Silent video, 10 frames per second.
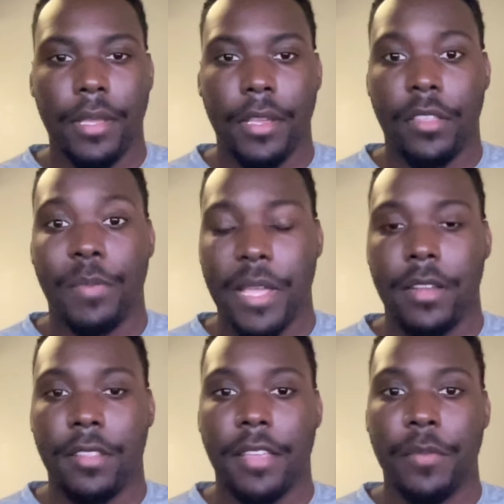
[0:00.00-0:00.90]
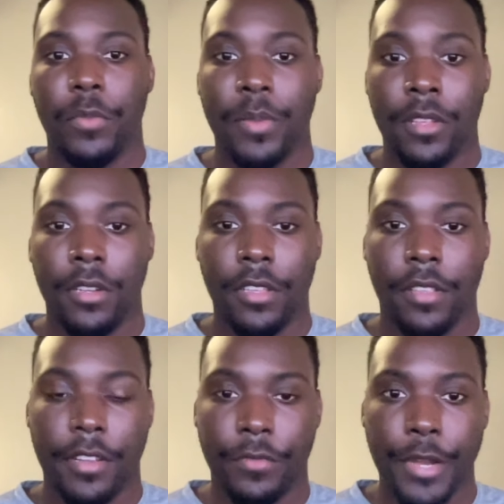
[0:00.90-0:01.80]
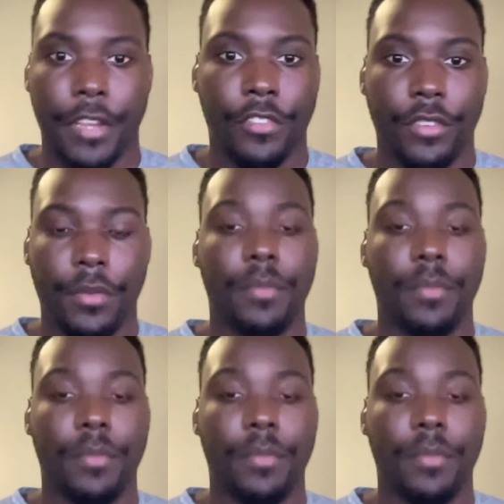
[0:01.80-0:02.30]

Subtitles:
expand its capabilities and reach.